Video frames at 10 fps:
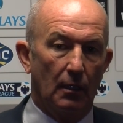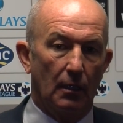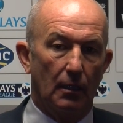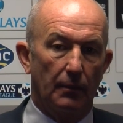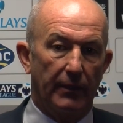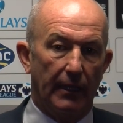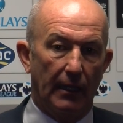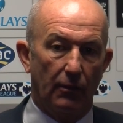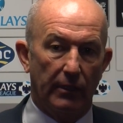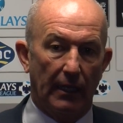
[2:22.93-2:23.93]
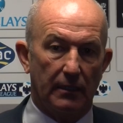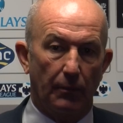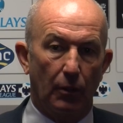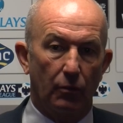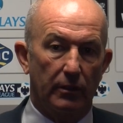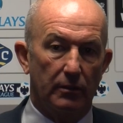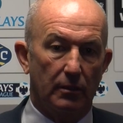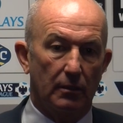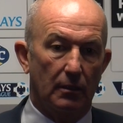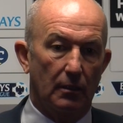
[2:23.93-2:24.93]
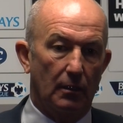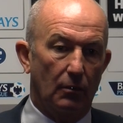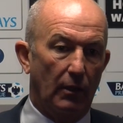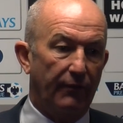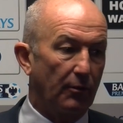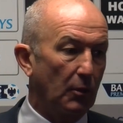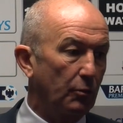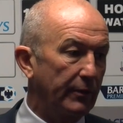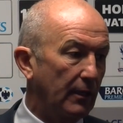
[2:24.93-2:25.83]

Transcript: They're our next opponents away from home.